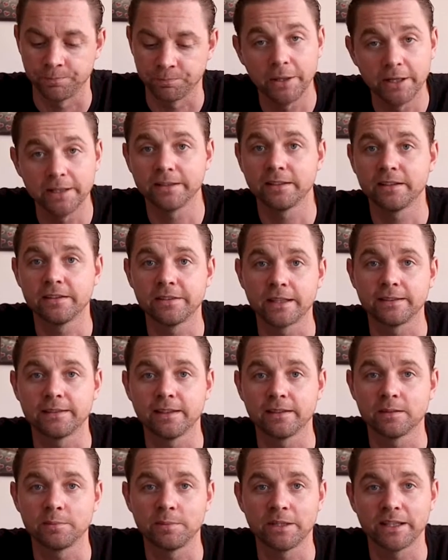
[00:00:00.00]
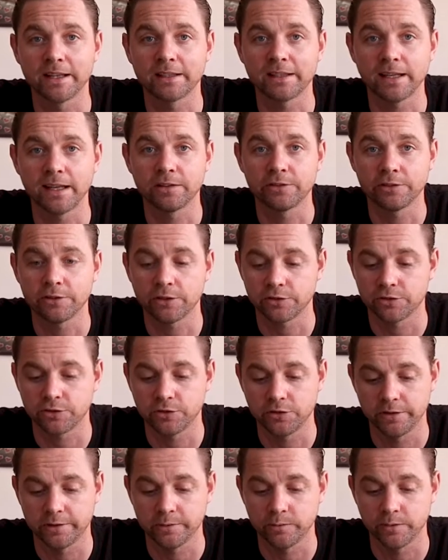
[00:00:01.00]
But that doesn't mean I can't start
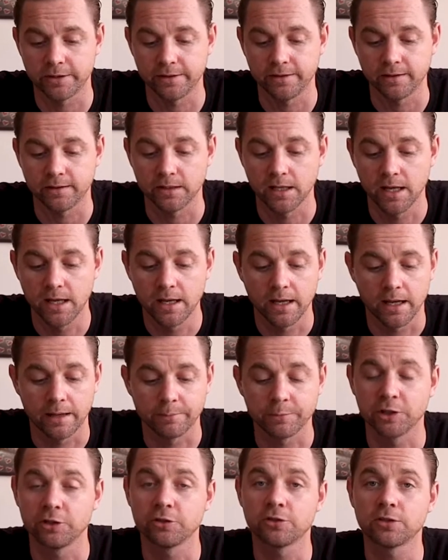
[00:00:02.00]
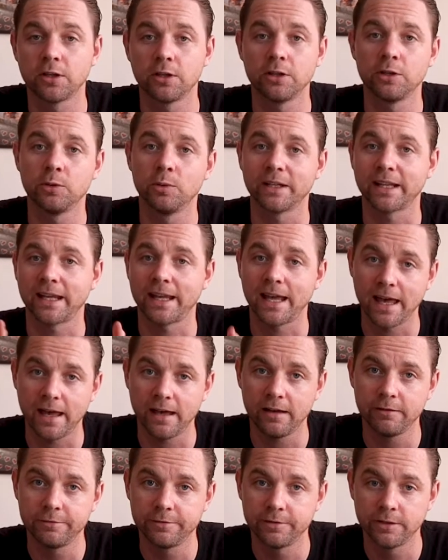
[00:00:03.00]
shooting with it. I'm gonna show you what I
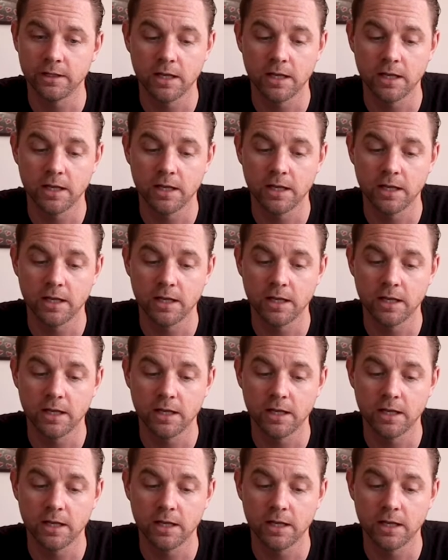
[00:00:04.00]
have